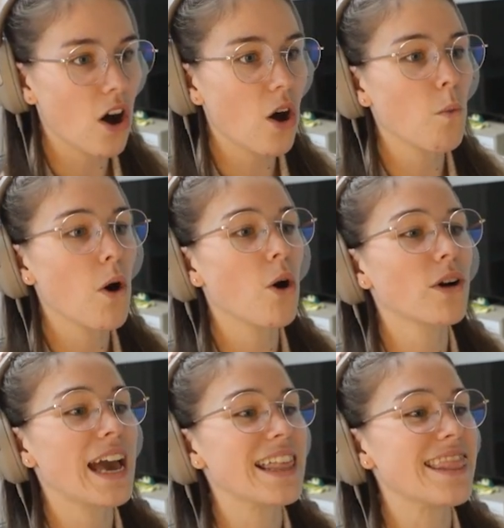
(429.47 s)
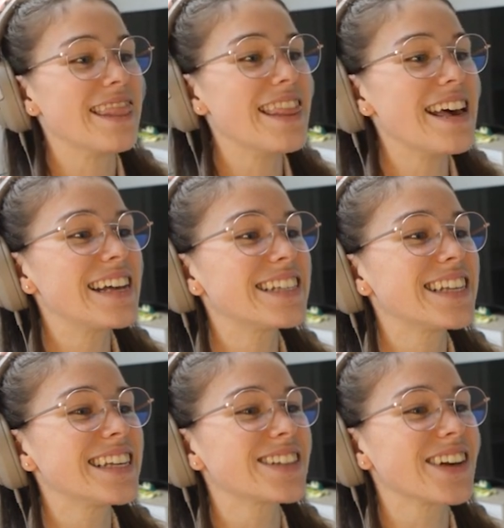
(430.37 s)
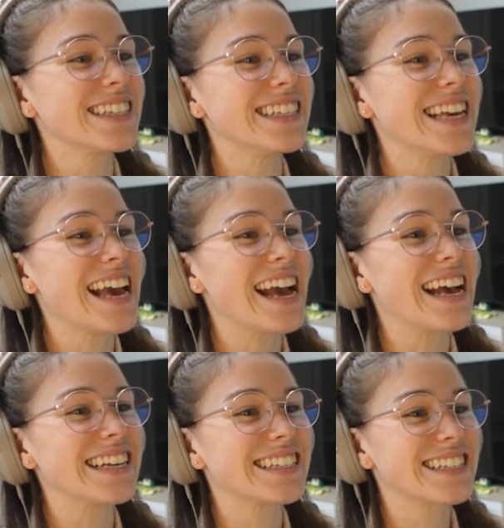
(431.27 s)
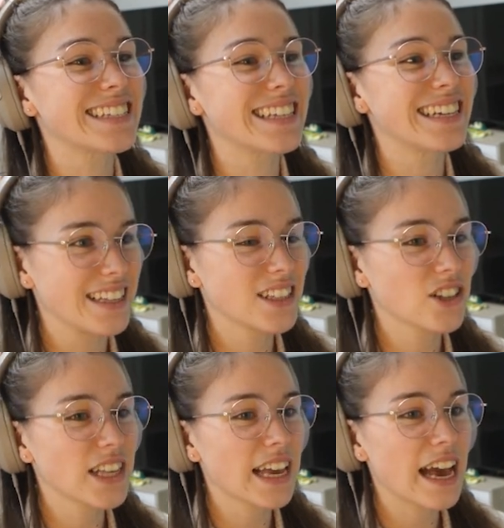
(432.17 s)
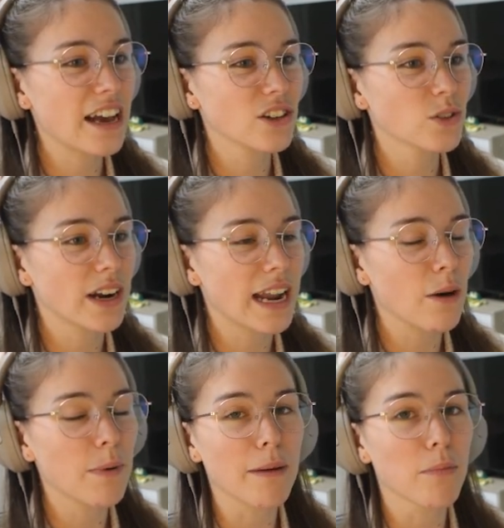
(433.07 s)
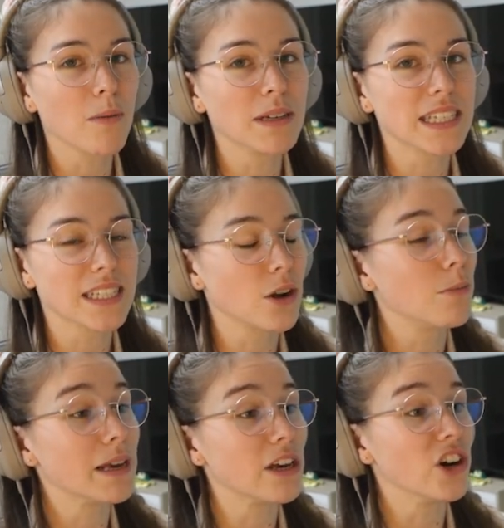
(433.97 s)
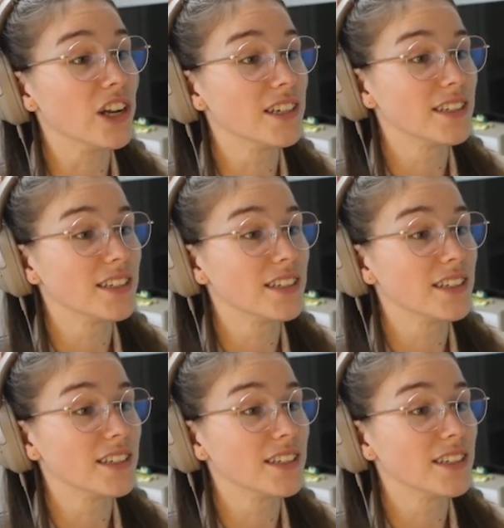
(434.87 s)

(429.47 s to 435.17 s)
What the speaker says: Oh, okay. This is, yes. This looks like chaos right now, but I promise it's gonna be good.